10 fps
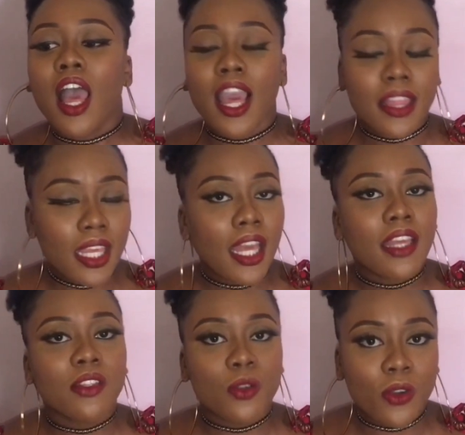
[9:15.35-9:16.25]
I think I
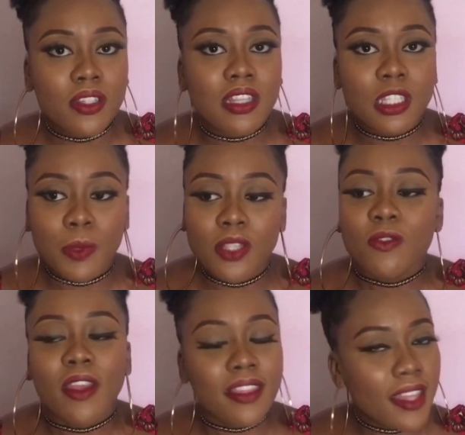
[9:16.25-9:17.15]
can talk to this person,
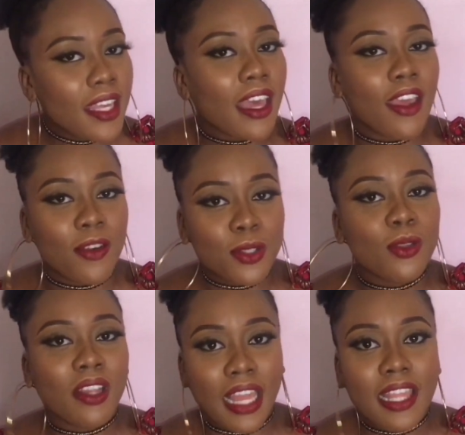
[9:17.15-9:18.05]
or I think I
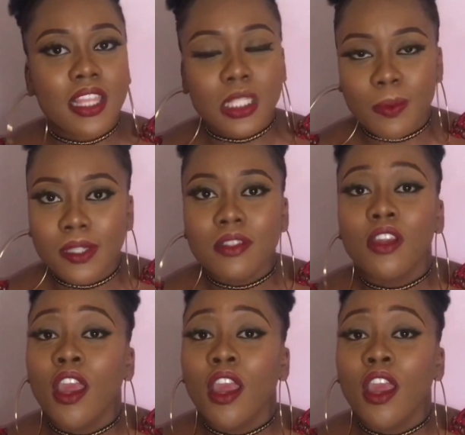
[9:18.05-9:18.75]
also like this person,